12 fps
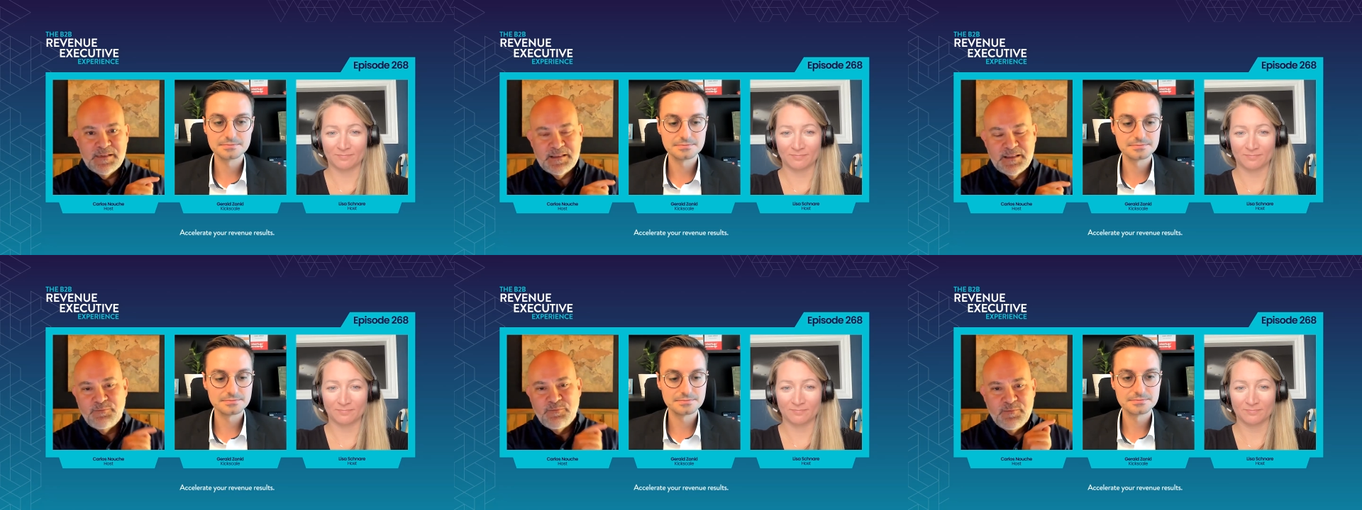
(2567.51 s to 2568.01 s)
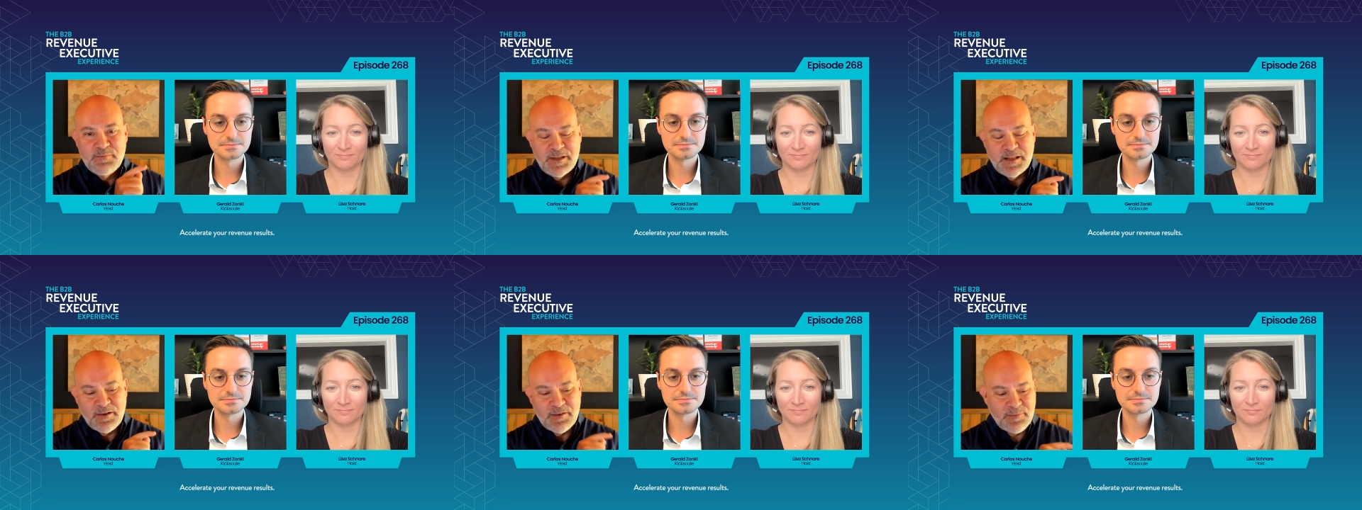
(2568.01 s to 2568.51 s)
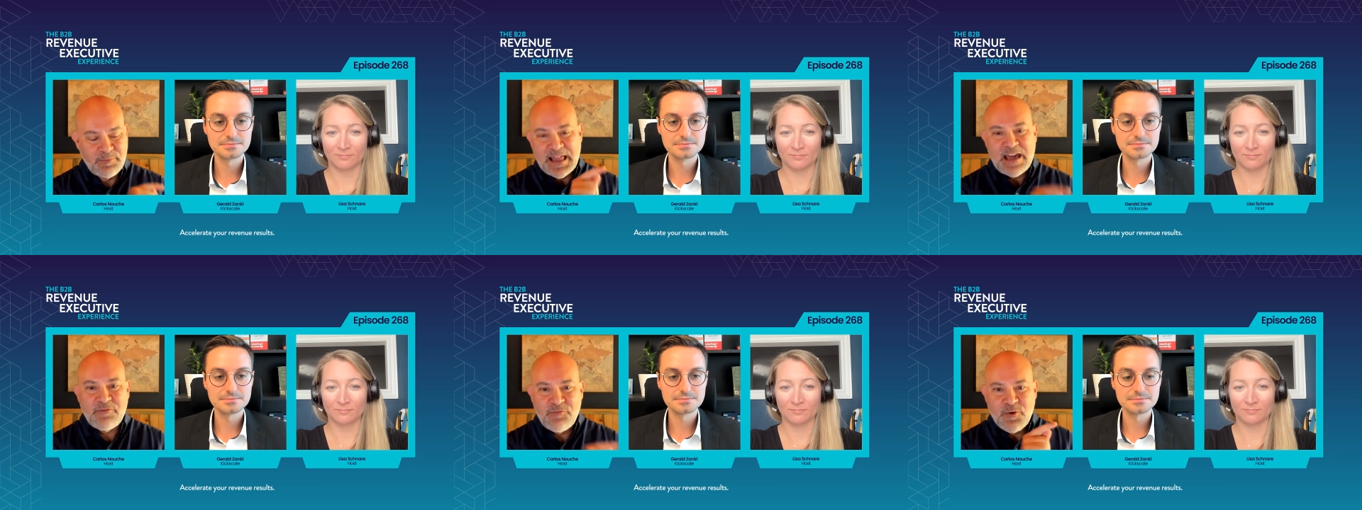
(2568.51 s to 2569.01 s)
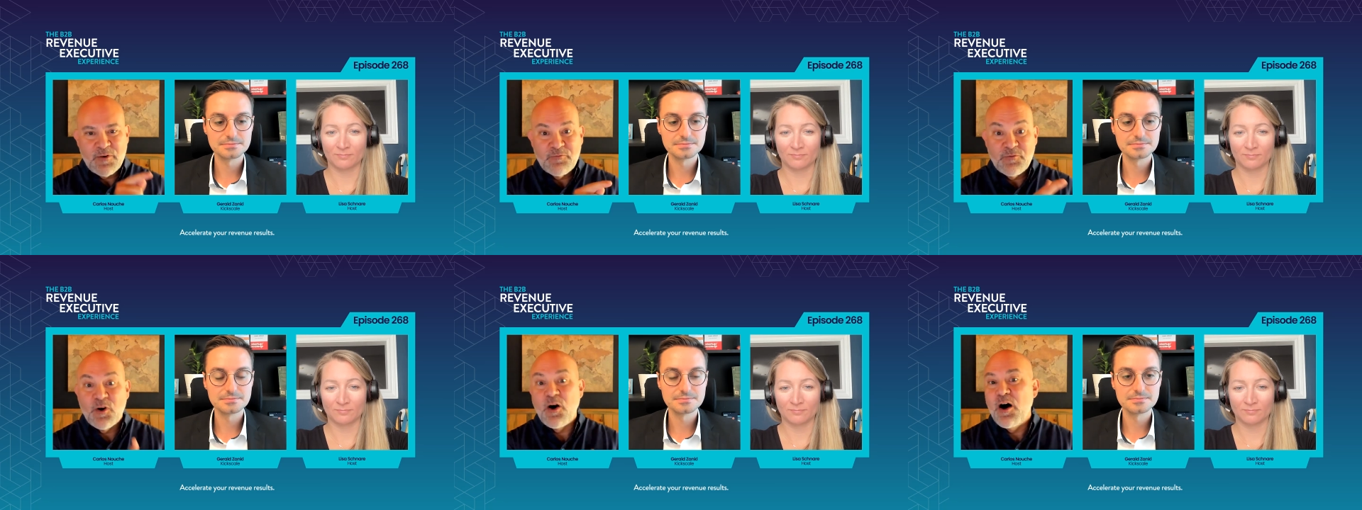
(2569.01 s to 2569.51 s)
Speaker 1: the you know the platform
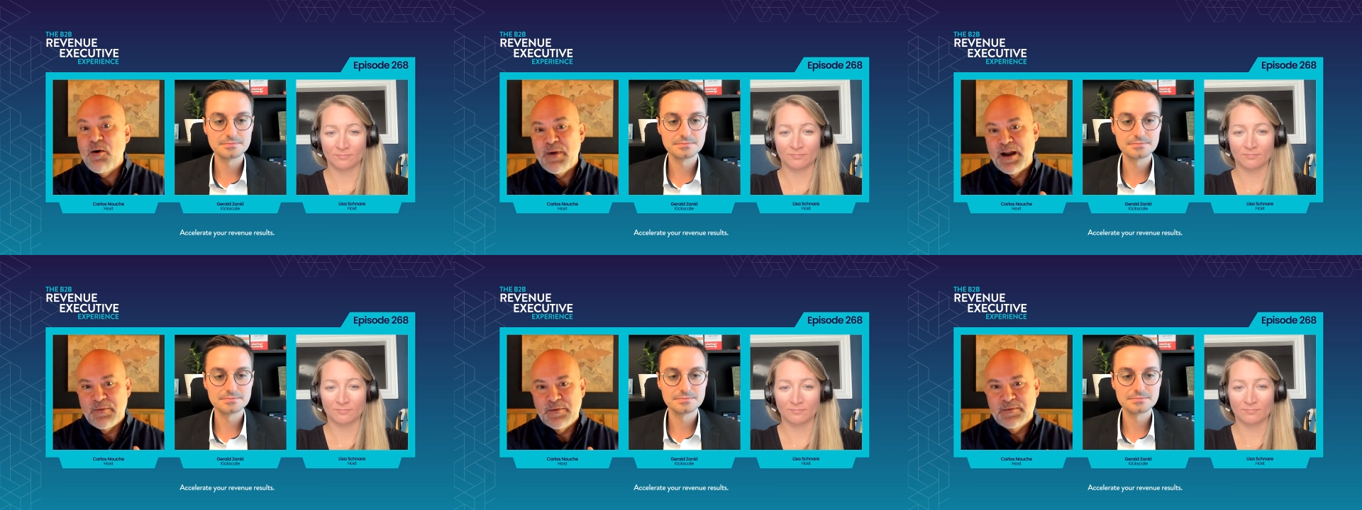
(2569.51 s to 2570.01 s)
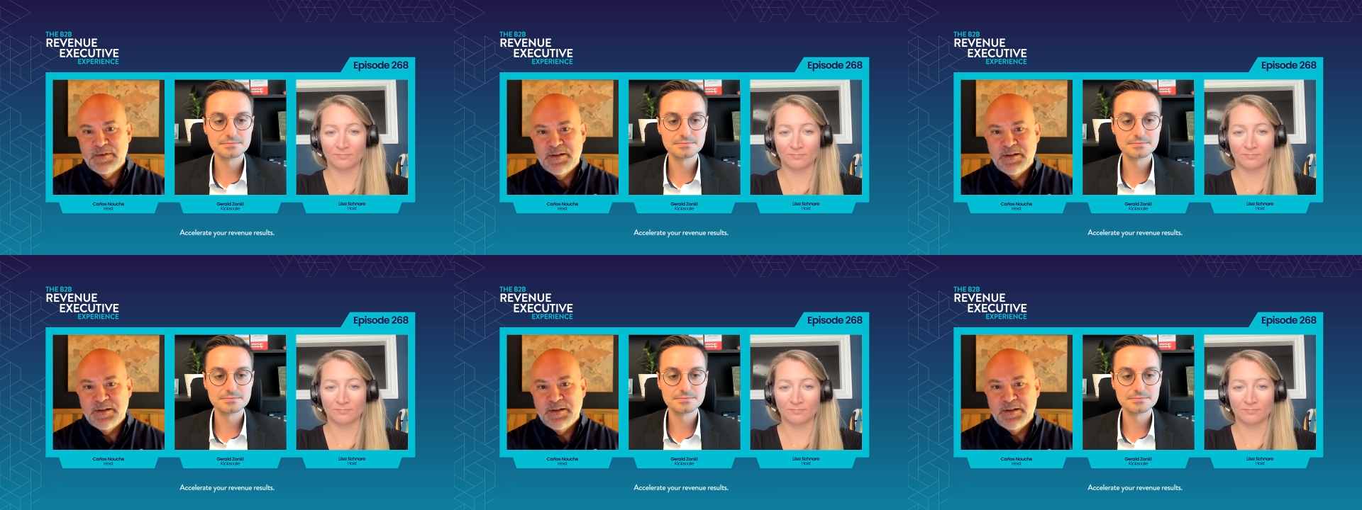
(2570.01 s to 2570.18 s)
for all my